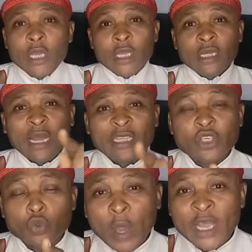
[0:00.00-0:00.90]
That
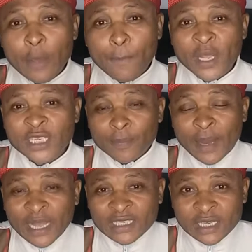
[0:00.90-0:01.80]
is why they placed
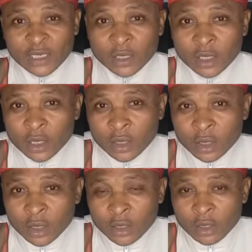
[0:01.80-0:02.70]
Mazi
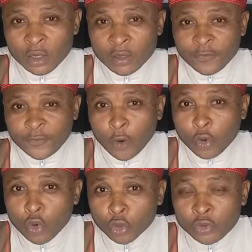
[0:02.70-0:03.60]
for
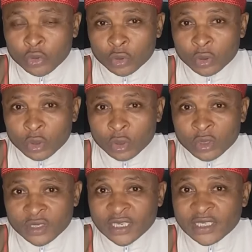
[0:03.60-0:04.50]
good
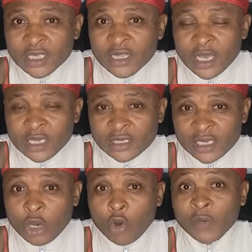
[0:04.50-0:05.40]
60 days
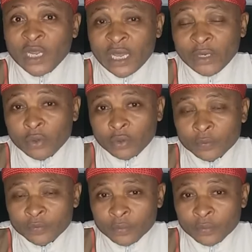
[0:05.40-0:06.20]
incommunicado.